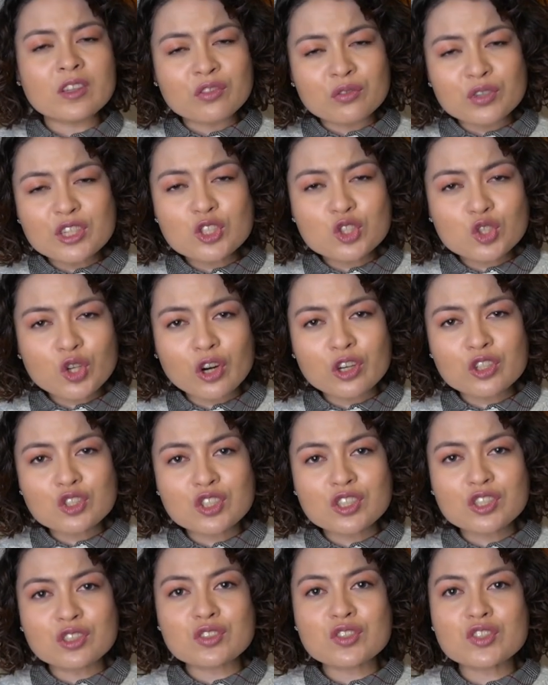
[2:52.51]

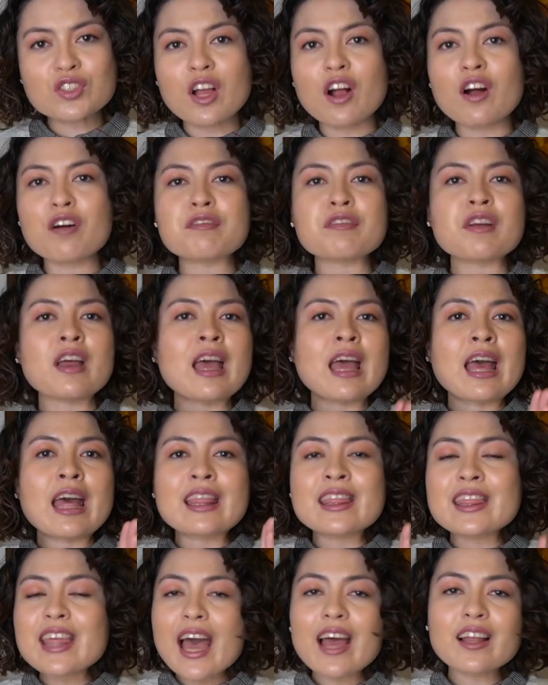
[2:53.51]
recharging yourself,
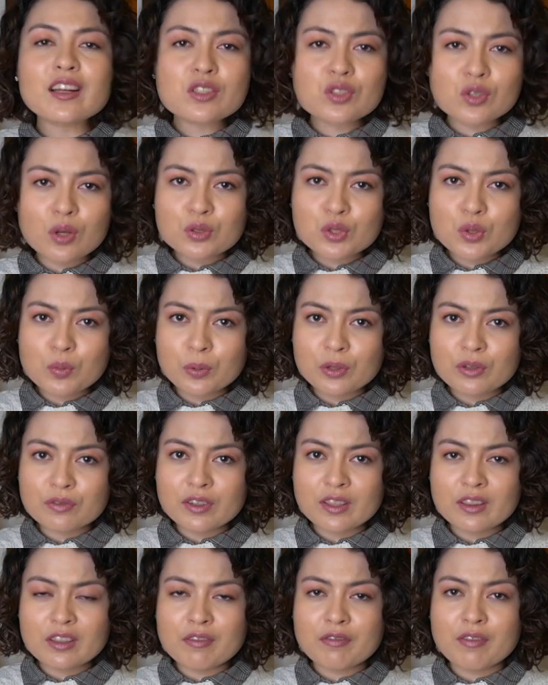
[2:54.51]
that is also
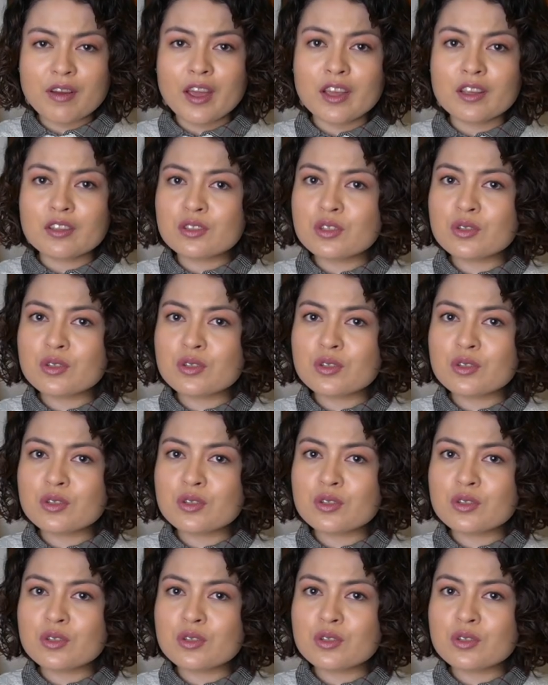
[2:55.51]
perfectly fine.